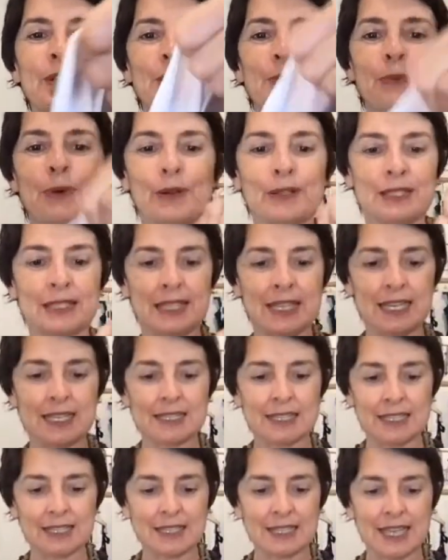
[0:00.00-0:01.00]
your
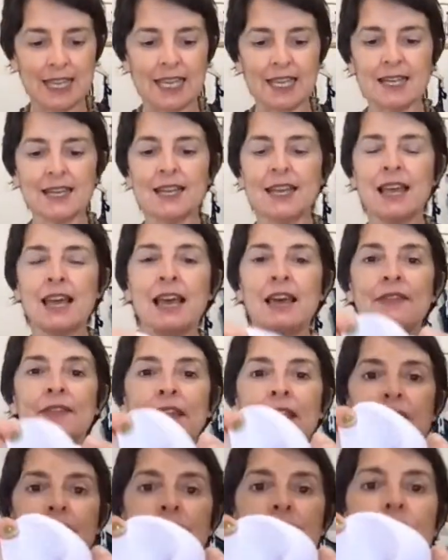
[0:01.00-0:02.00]
prosthesis in.
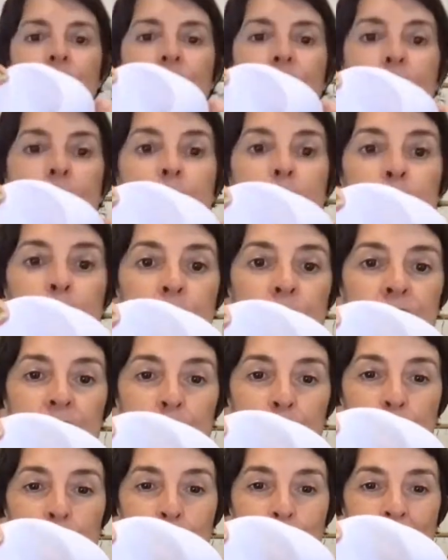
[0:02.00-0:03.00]
There is
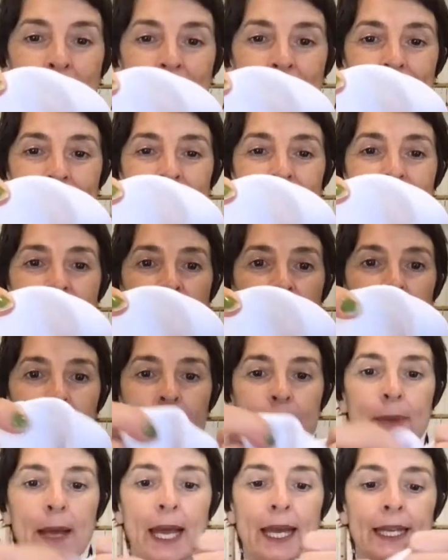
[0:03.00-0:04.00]
removable padding,
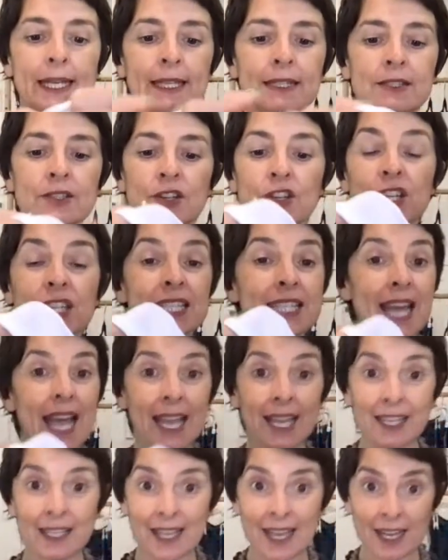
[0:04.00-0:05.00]
fine padding, so you can
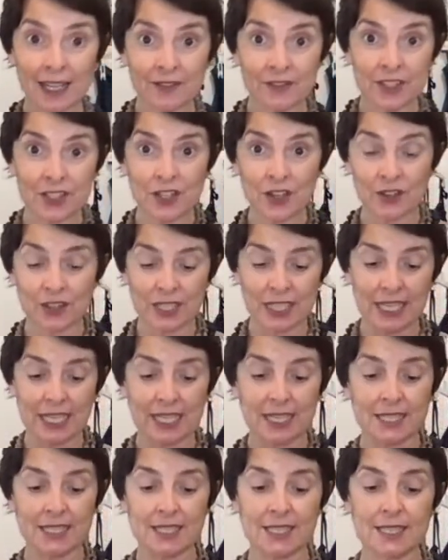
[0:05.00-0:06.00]
take it out if you don't need
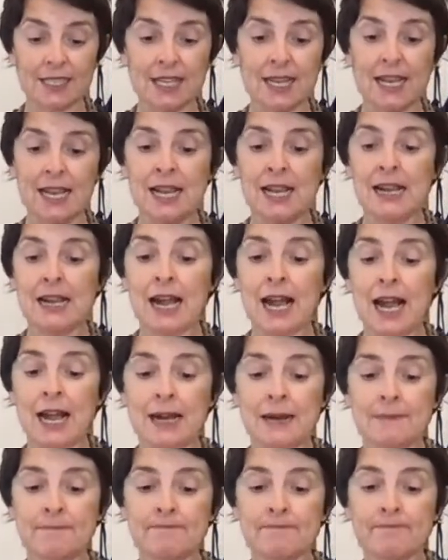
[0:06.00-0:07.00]
it.
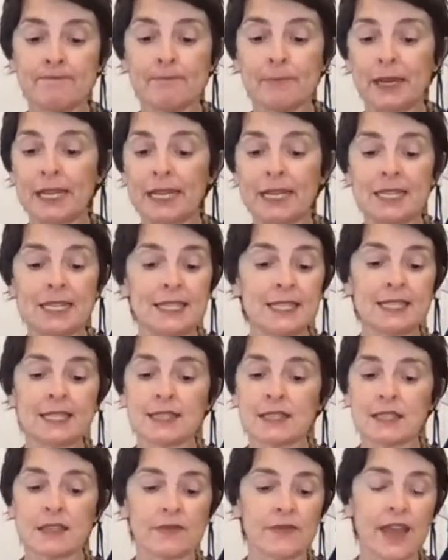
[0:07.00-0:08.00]
But
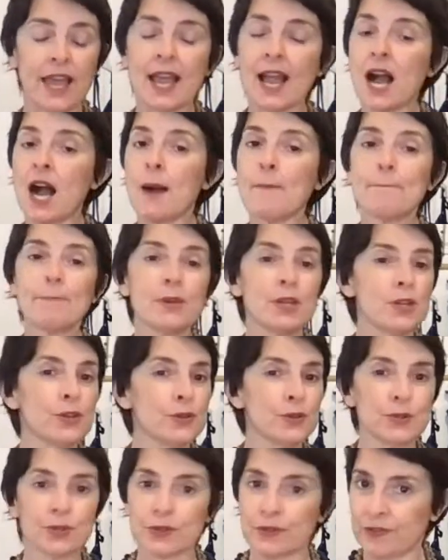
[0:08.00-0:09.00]
they are
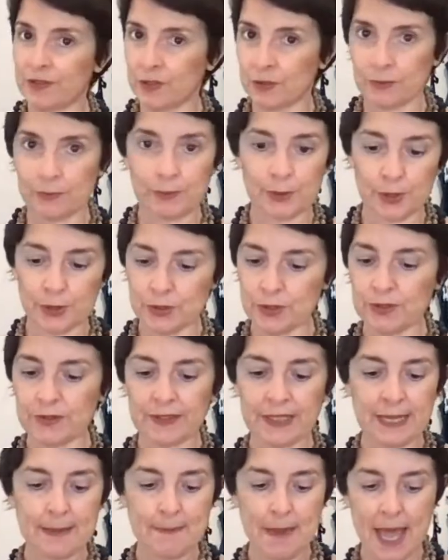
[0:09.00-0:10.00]
beautiful,
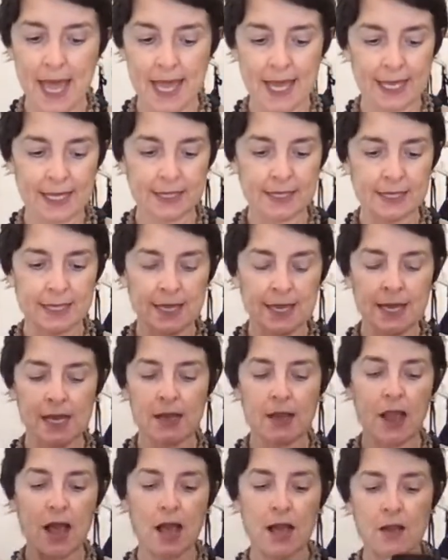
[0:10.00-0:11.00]
beautifully made
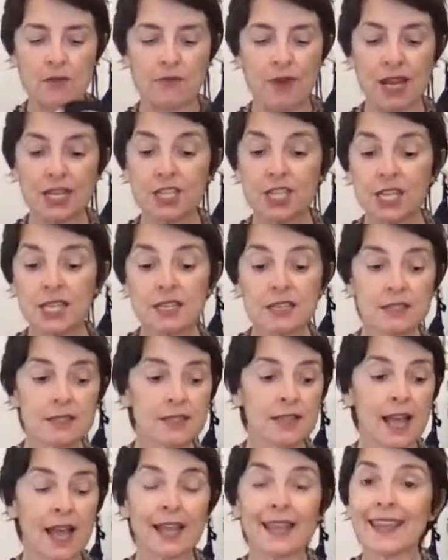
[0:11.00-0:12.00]
rashis.
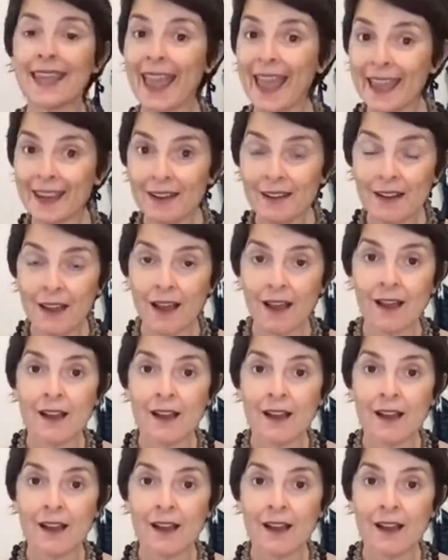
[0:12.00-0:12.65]
Again,